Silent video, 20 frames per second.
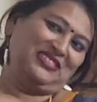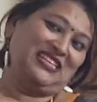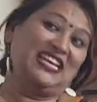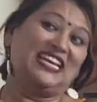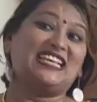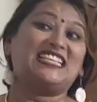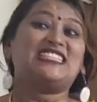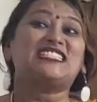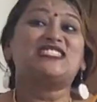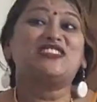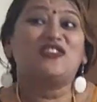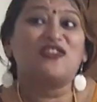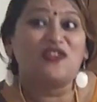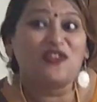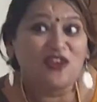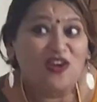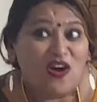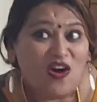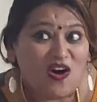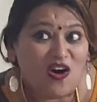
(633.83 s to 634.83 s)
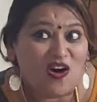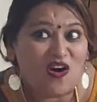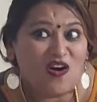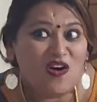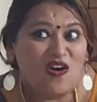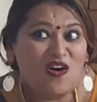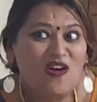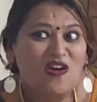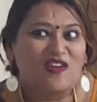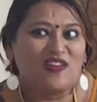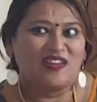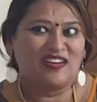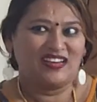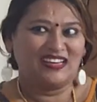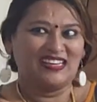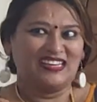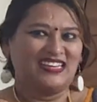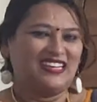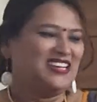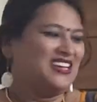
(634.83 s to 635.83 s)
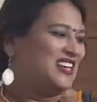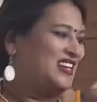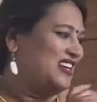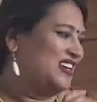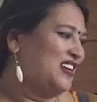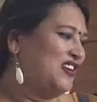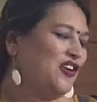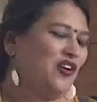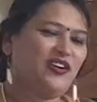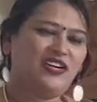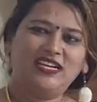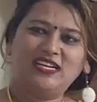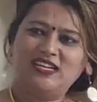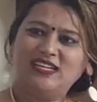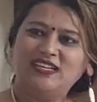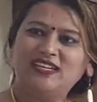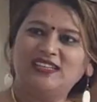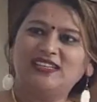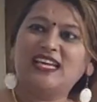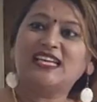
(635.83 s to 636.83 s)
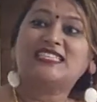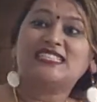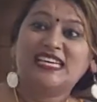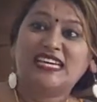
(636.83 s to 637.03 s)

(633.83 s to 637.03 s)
it's wrong. Got it? Yeah, that's